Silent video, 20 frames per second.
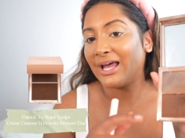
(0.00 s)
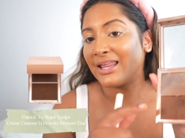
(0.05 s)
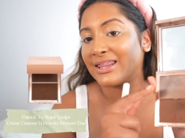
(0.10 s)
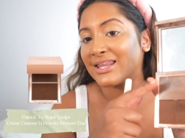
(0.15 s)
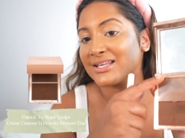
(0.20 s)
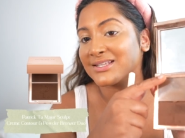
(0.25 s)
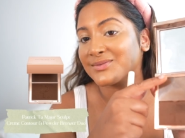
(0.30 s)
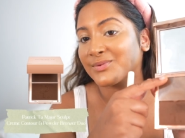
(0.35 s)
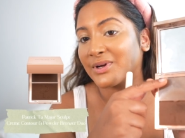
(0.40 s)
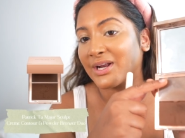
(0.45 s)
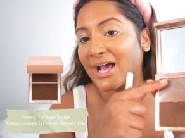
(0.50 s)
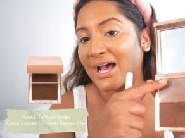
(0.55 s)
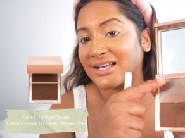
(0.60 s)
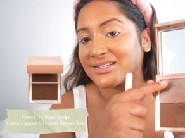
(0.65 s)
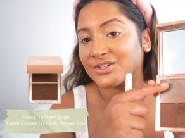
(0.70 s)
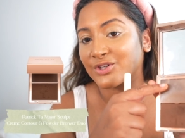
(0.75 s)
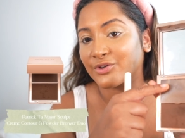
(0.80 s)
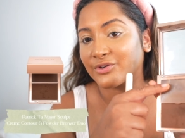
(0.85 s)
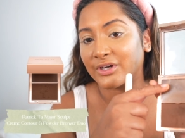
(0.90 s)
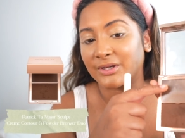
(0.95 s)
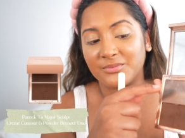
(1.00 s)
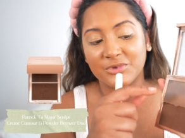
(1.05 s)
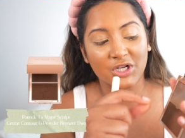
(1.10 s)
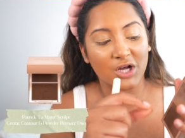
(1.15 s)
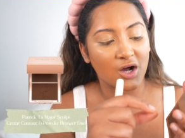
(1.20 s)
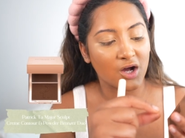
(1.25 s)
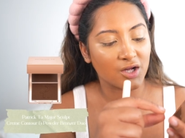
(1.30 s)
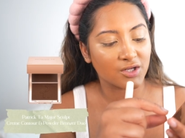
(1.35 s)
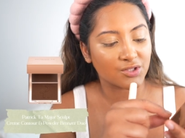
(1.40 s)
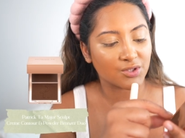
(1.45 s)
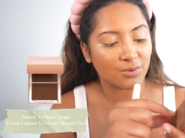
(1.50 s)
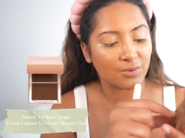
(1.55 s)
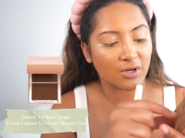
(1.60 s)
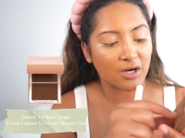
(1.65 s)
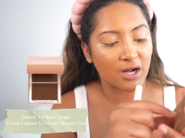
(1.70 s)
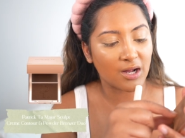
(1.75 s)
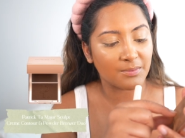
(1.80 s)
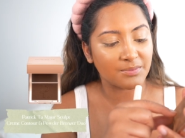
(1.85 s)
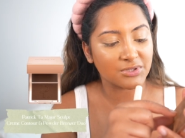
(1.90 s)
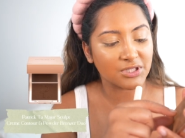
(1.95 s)
This one has a creamed contour
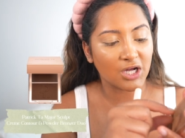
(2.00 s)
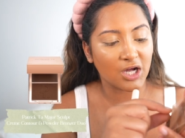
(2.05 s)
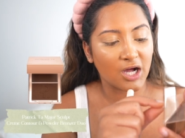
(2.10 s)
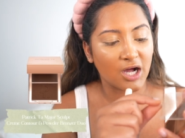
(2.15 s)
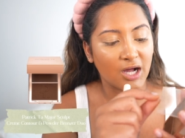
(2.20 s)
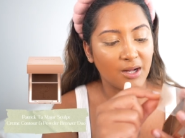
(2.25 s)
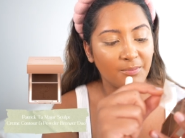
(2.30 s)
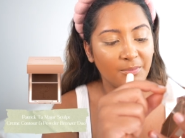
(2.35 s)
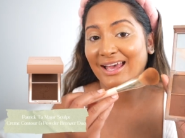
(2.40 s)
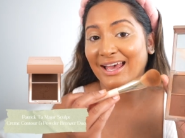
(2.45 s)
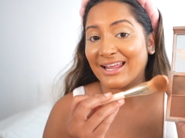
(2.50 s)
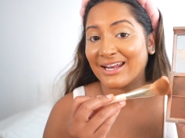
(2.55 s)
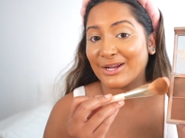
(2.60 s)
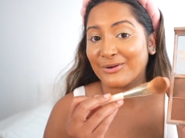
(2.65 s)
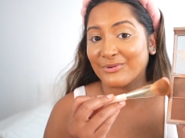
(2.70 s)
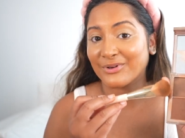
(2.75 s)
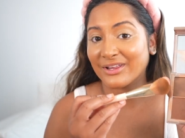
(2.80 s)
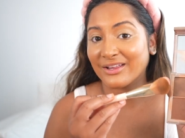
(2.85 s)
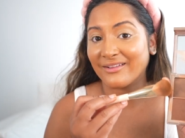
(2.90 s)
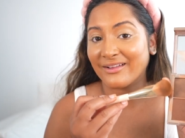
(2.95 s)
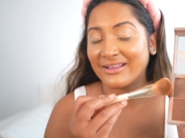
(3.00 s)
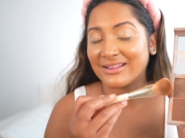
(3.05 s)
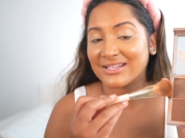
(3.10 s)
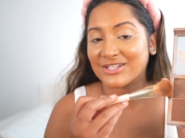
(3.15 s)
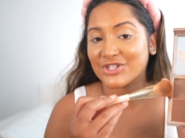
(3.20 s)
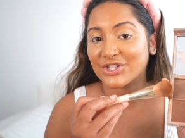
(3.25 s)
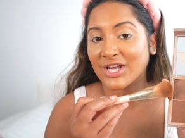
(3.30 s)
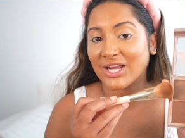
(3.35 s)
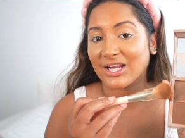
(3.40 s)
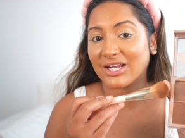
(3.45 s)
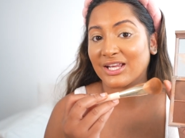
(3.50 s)
up top, and I really like this shade.